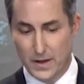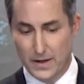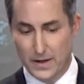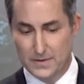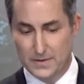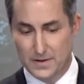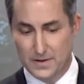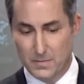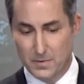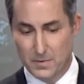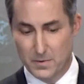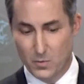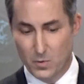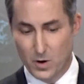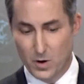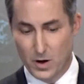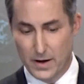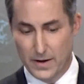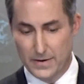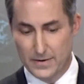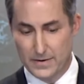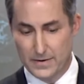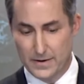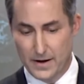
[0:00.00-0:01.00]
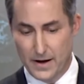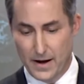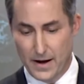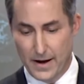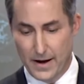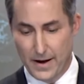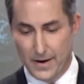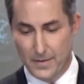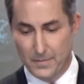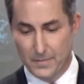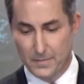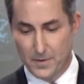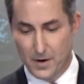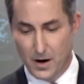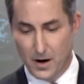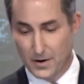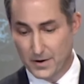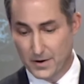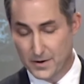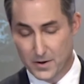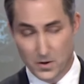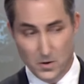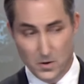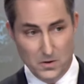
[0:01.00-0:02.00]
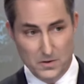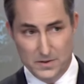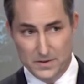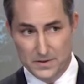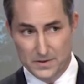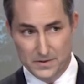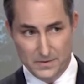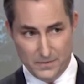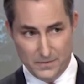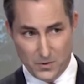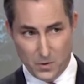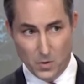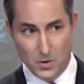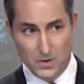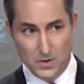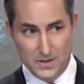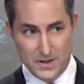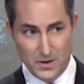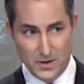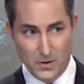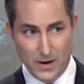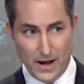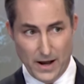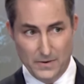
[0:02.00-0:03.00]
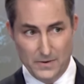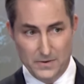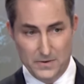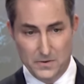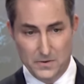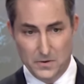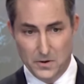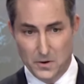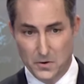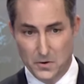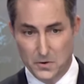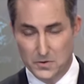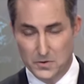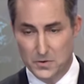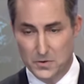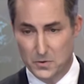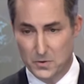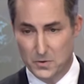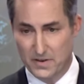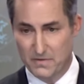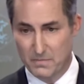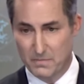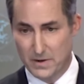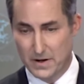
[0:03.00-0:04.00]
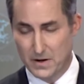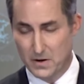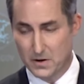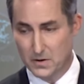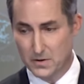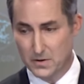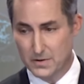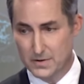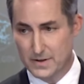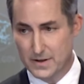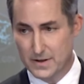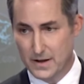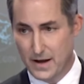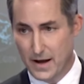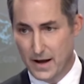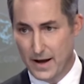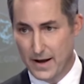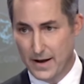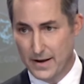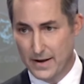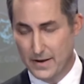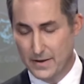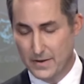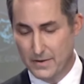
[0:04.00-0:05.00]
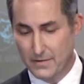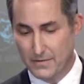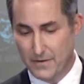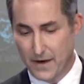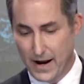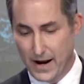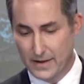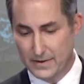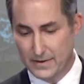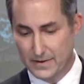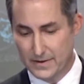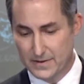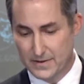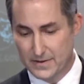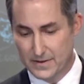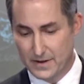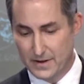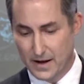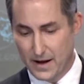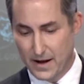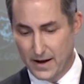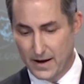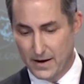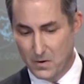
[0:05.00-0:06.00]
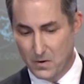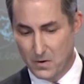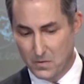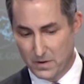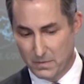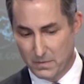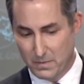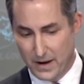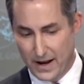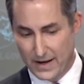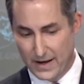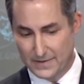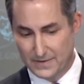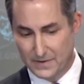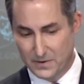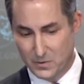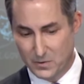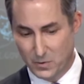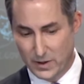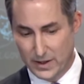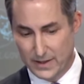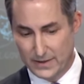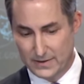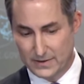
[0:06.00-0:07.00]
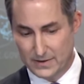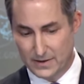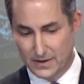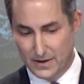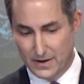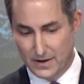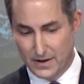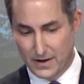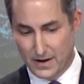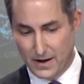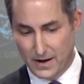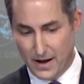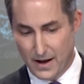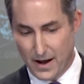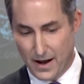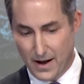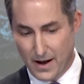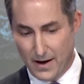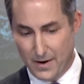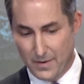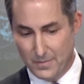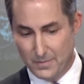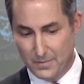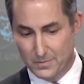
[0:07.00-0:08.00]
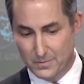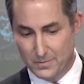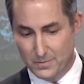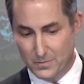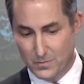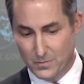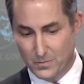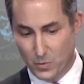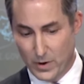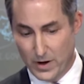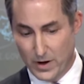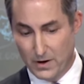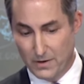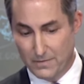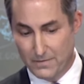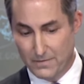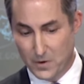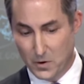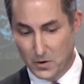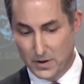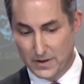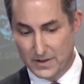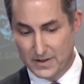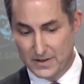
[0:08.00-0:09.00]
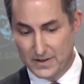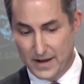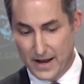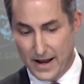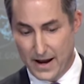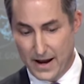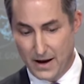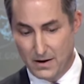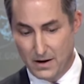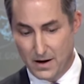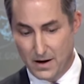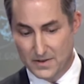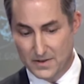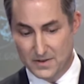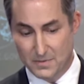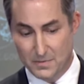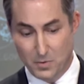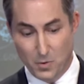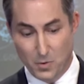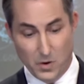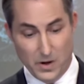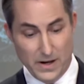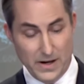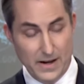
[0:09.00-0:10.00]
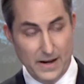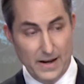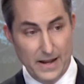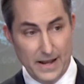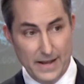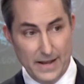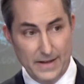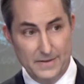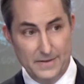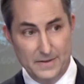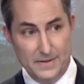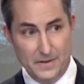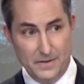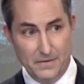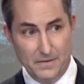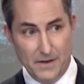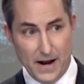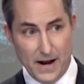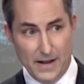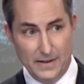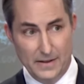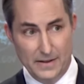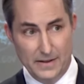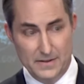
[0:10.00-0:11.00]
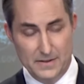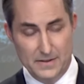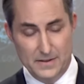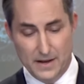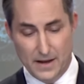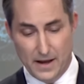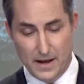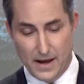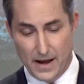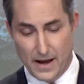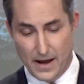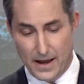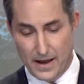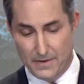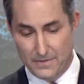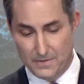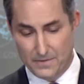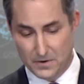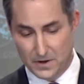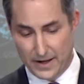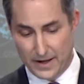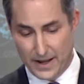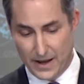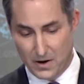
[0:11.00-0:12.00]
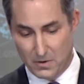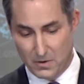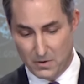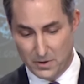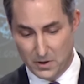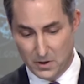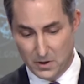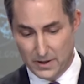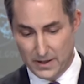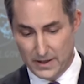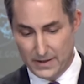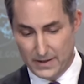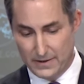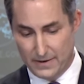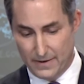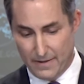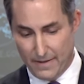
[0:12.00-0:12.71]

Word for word: Number one, um, our condolences, of course, go out to those who have been hurt uh, in the violence uh, over the past few weeks. Um, we are focused now on supporting an end to the violence uh, and for accountability.